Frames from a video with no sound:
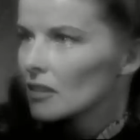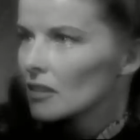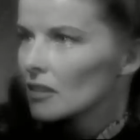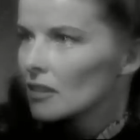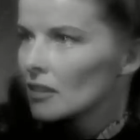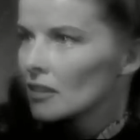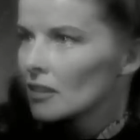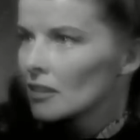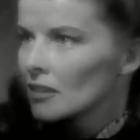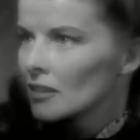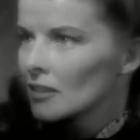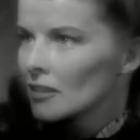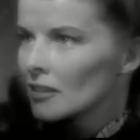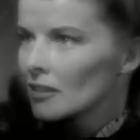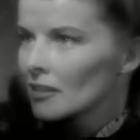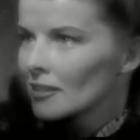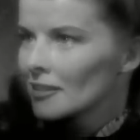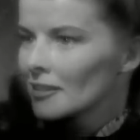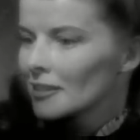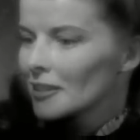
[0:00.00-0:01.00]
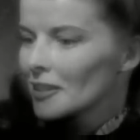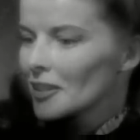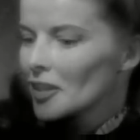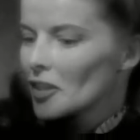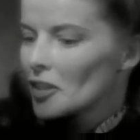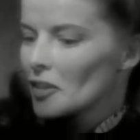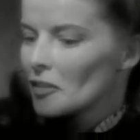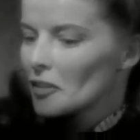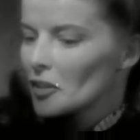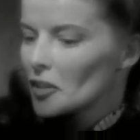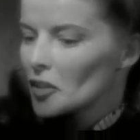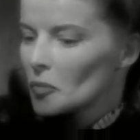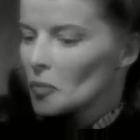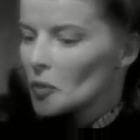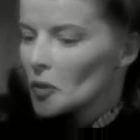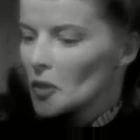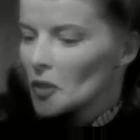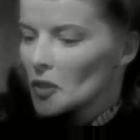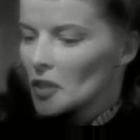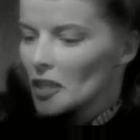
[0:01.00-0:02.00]
on your nose. You're the first
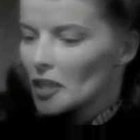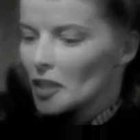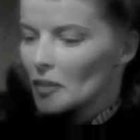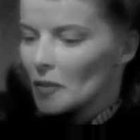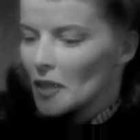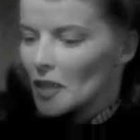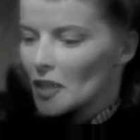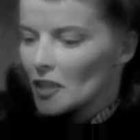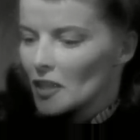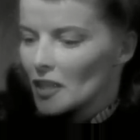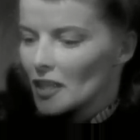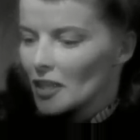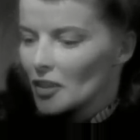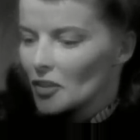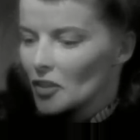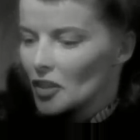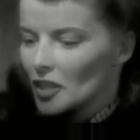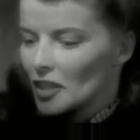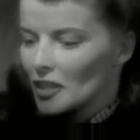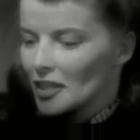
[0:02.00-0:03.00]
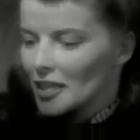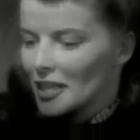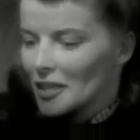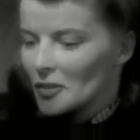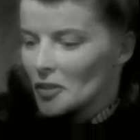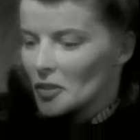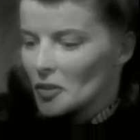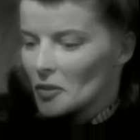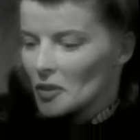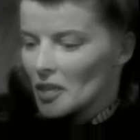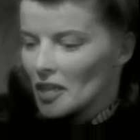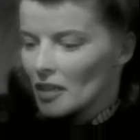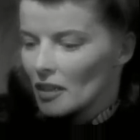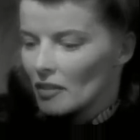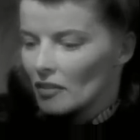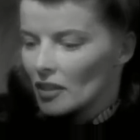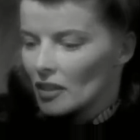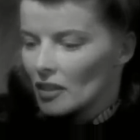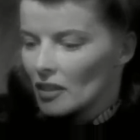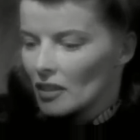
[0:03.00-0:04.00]
person that's mentioned those since I was 12.
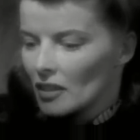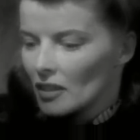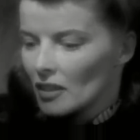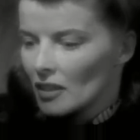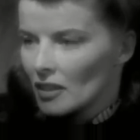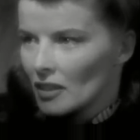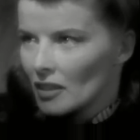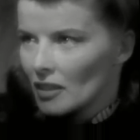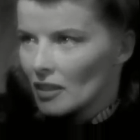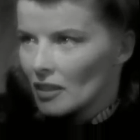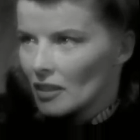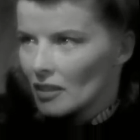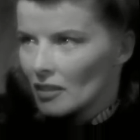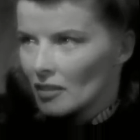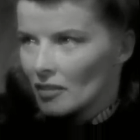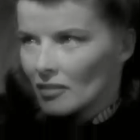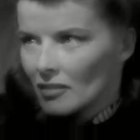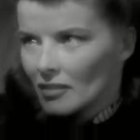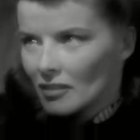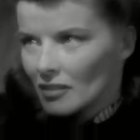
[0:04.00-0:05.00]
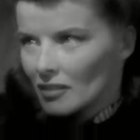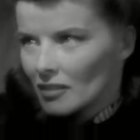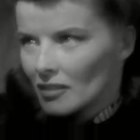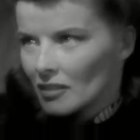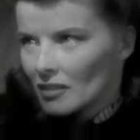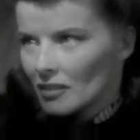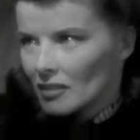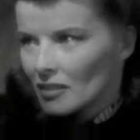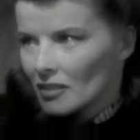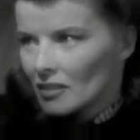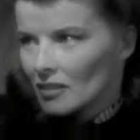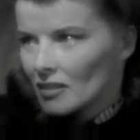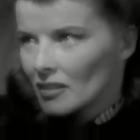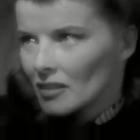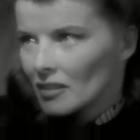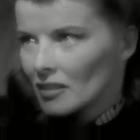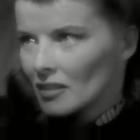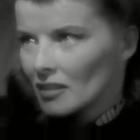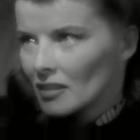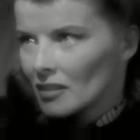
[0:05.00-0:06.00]
You mind? Mm -mm. Trouble is you
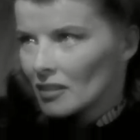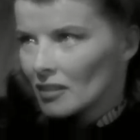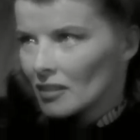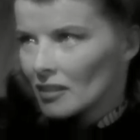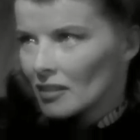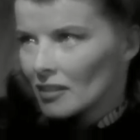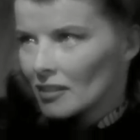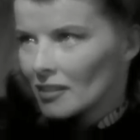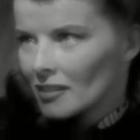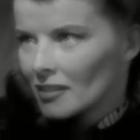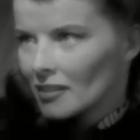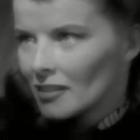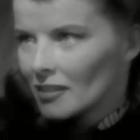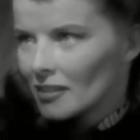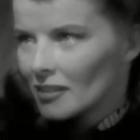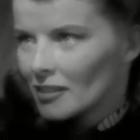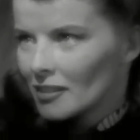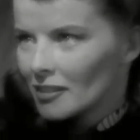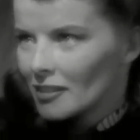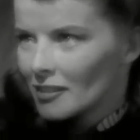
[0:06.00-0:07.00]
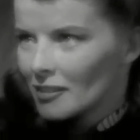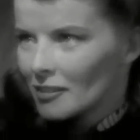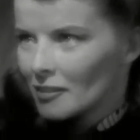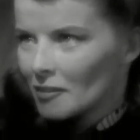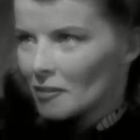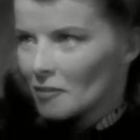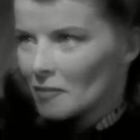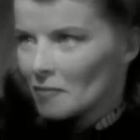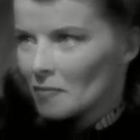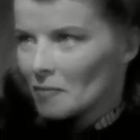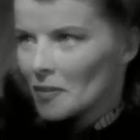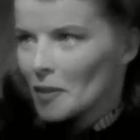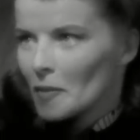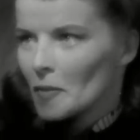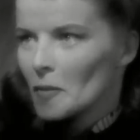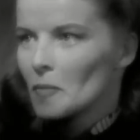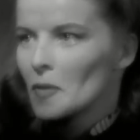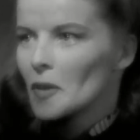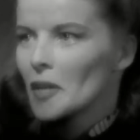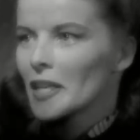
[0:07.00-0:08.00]
can't see them most of the time. Maybe
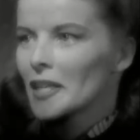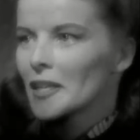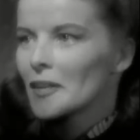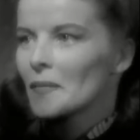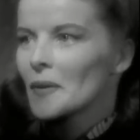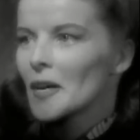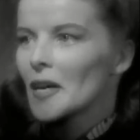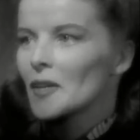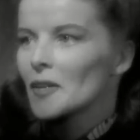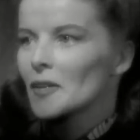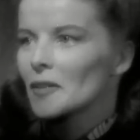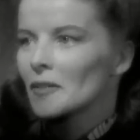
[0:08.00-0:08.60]
bring them out.